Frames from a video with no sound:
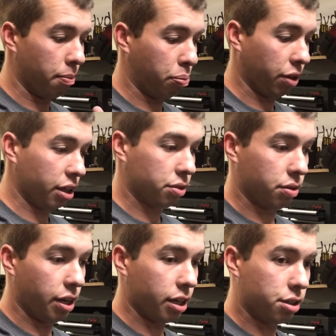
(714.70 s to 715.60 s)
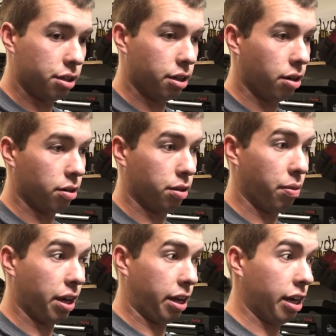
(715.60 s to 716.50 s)
Plans for next year are to
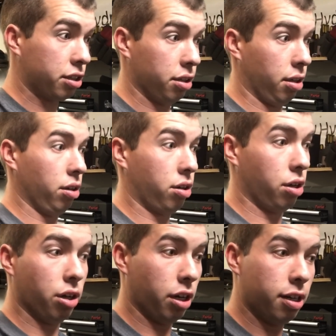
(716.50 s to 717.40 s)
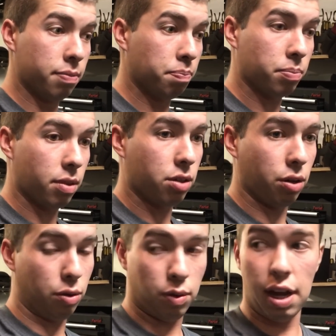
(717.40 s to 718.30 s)
make it actually look good.
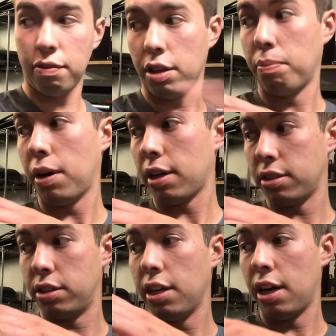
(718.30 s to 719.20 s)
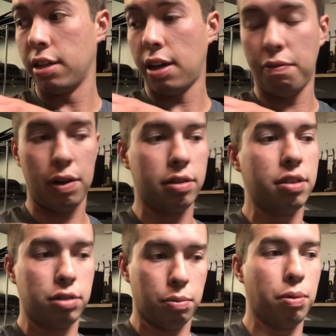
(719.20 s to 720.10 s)
So after the bug is done, I figured
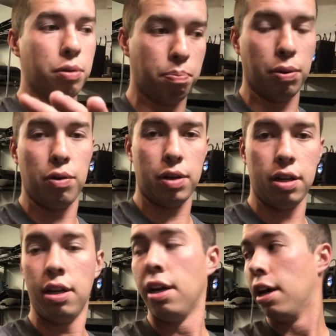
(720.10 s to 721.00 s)
since they're both broken,